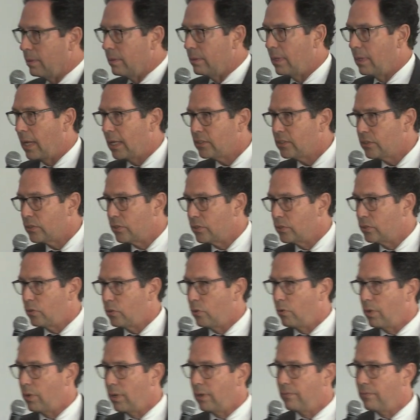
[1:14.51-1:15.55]
That's the
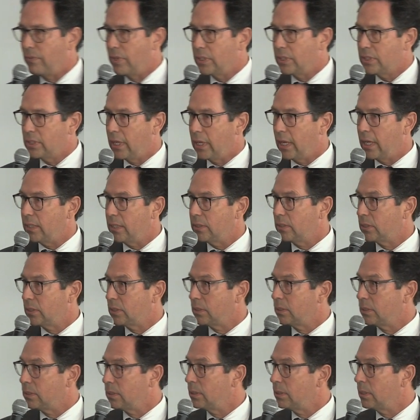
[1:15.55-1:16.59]
story of this case.
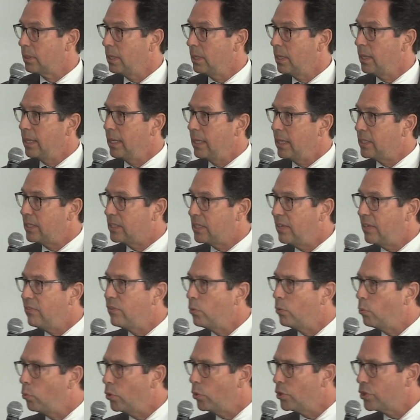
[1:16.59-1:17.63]
It's
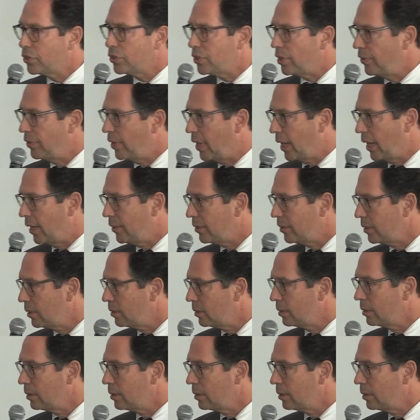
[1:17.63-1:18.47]
even worse than that.